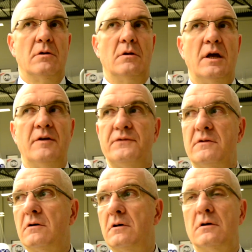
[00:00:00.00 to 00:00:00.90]

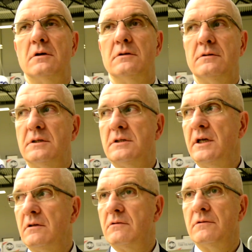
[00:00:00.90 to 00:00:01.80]
left or,
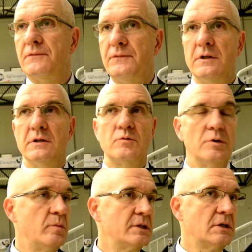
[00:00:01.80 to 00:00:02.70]
decide to finish
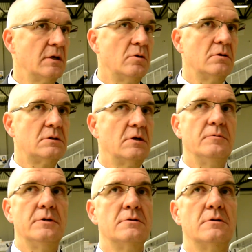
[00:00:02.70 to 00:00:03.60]
with basketball,
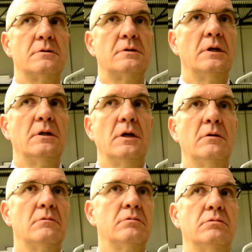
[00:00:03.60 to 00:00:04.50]
some injuries, and
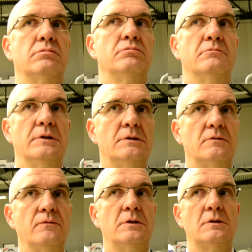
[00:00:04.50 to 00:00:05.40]
then we,
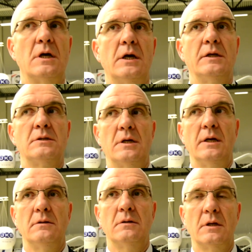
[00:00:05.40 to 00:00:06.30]
we
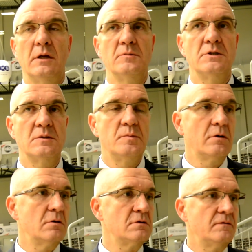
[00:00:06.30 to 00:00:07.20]
signed him just
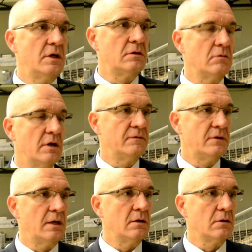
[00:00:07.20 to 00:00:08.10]
because of that, to have
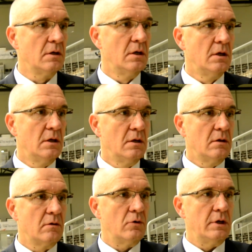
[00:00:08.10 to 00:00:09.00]
10
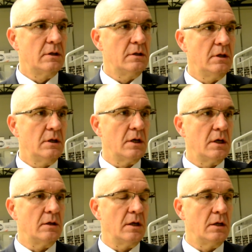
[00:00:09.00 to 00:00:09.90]
quality
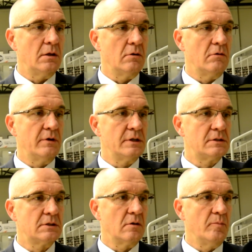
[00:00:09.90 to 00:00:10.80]
and, and
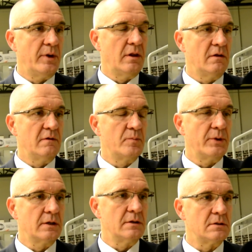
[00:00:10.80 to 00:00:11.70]
always competitive
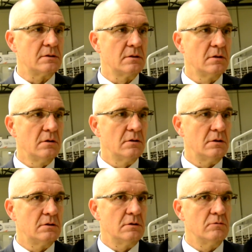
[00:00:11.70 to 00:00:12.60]
practice.
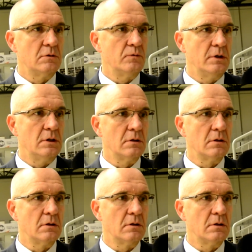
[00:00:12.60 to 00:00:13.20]
This is what we need.